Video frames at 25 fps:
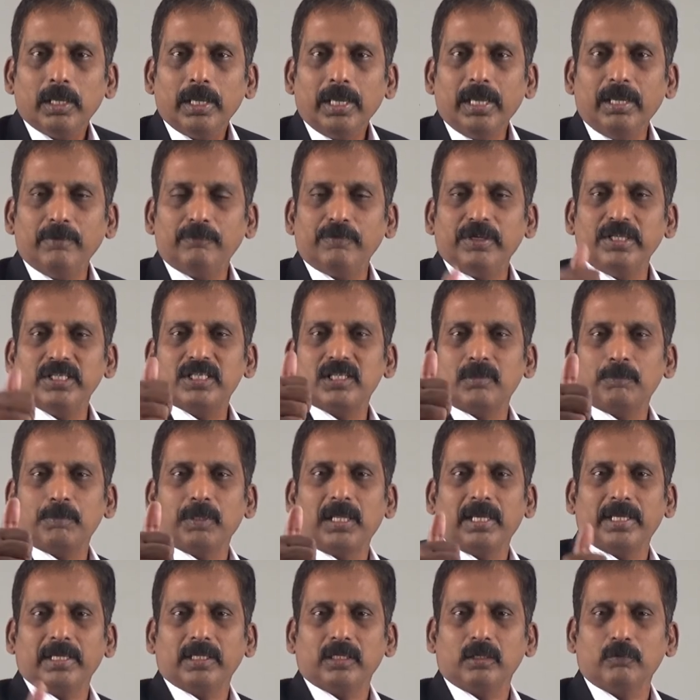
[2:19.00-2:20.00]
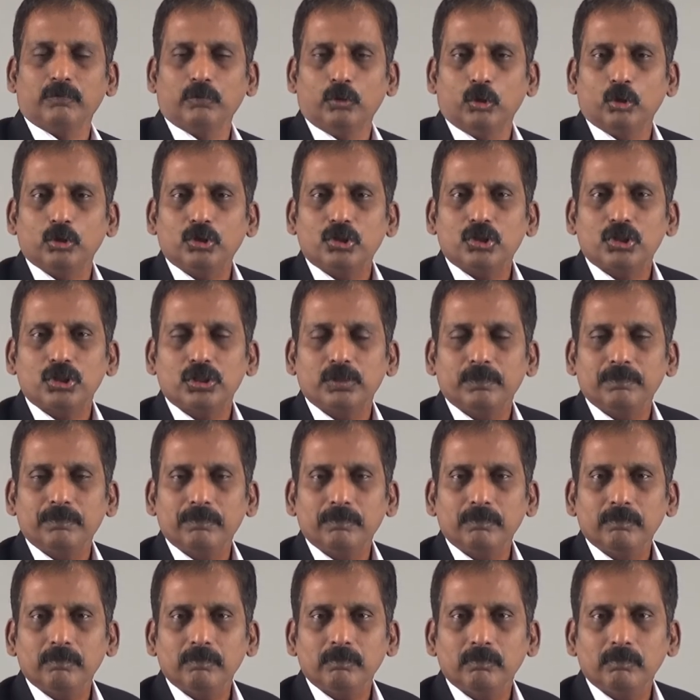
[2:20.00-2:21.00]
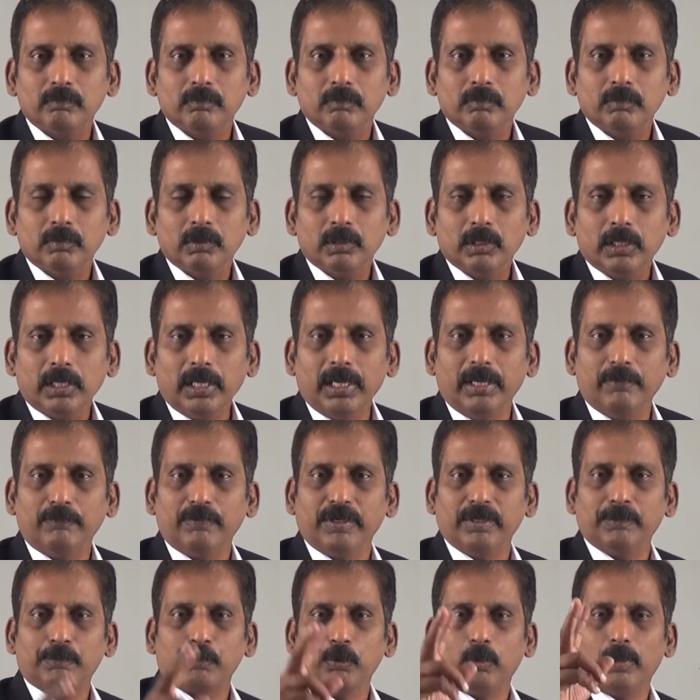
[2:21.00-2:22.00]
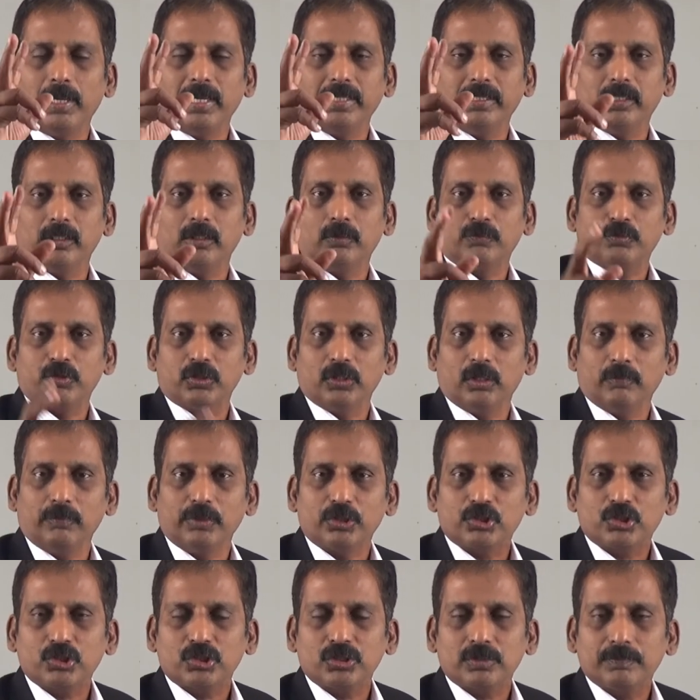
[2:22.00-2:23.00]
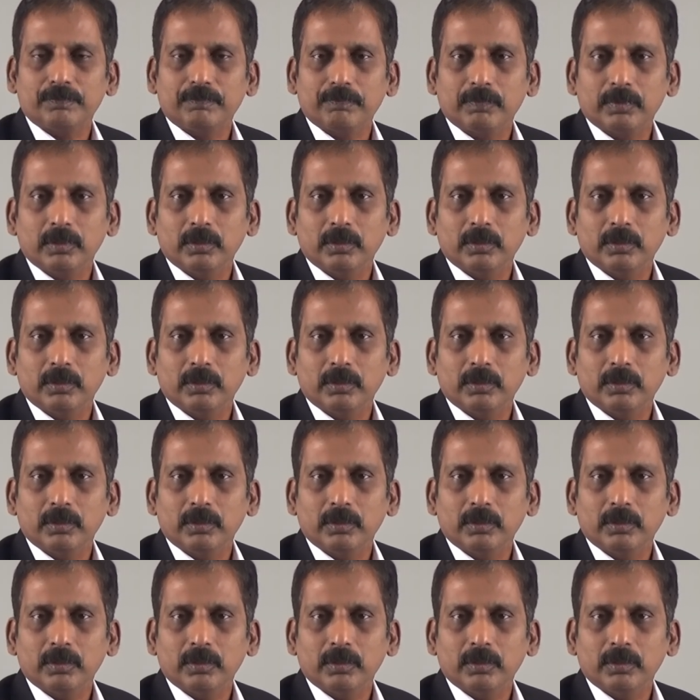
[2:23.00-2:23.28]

Every supplier of goods, every provider of service